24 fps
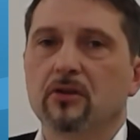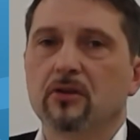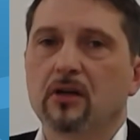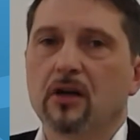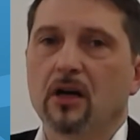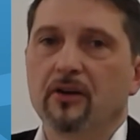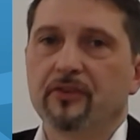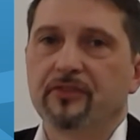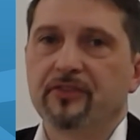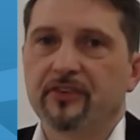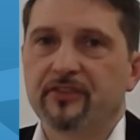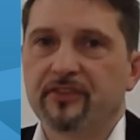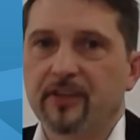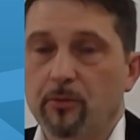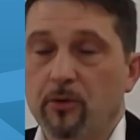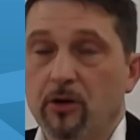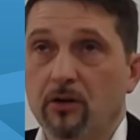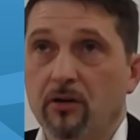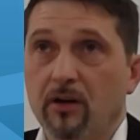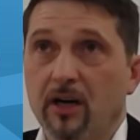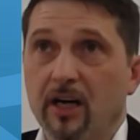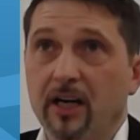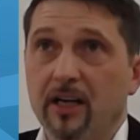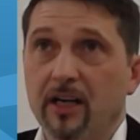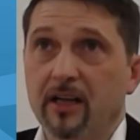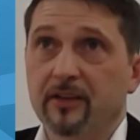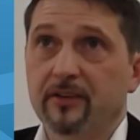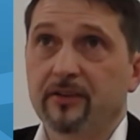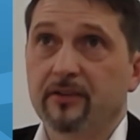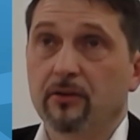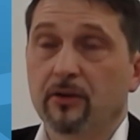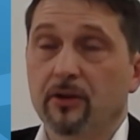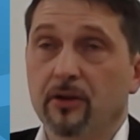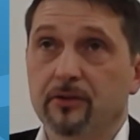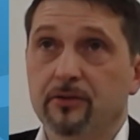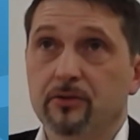to close the
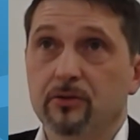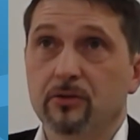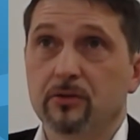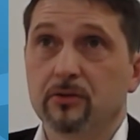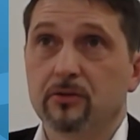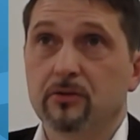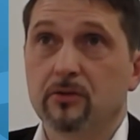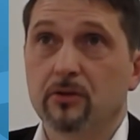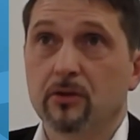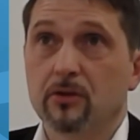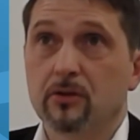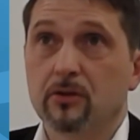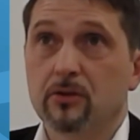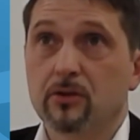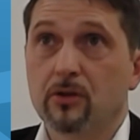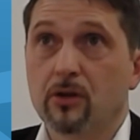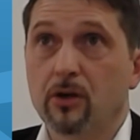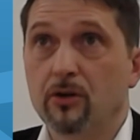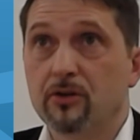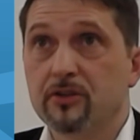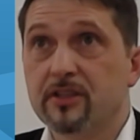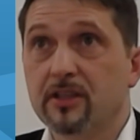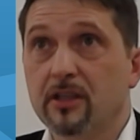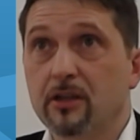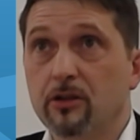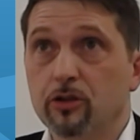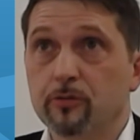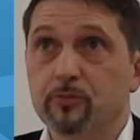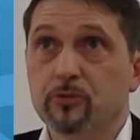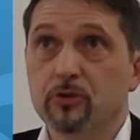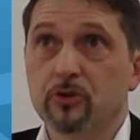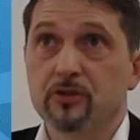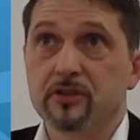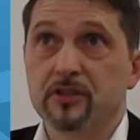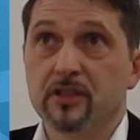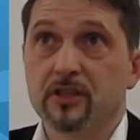summarize or to, to close the
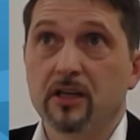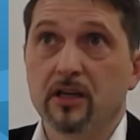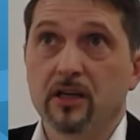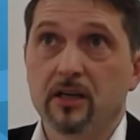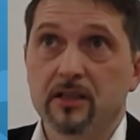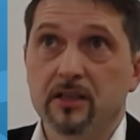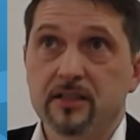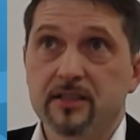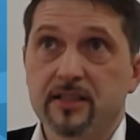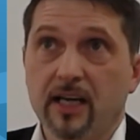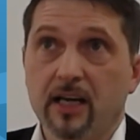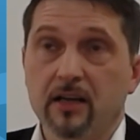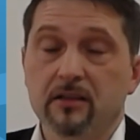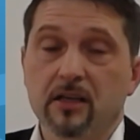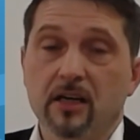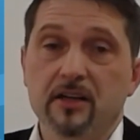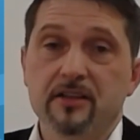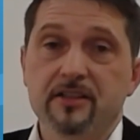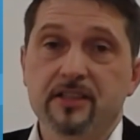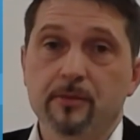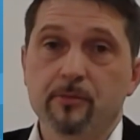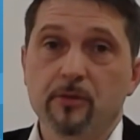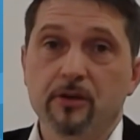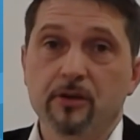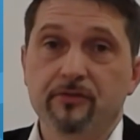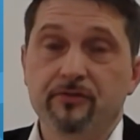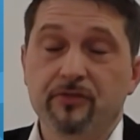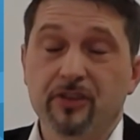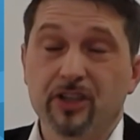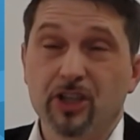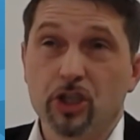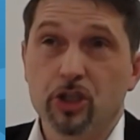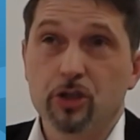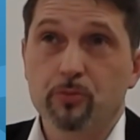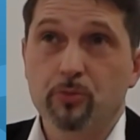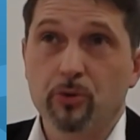loop to the secondary
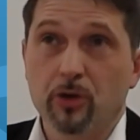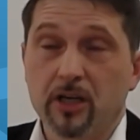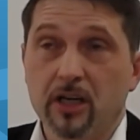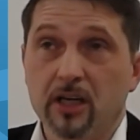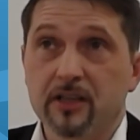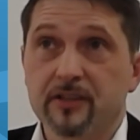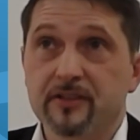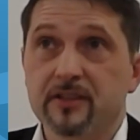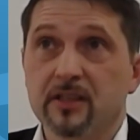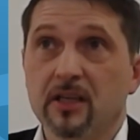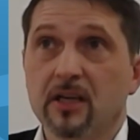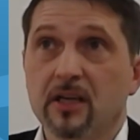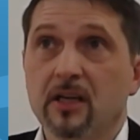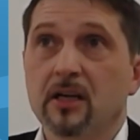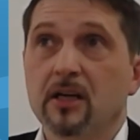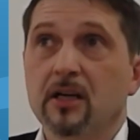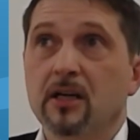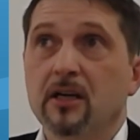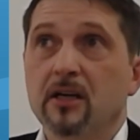semi-finished products,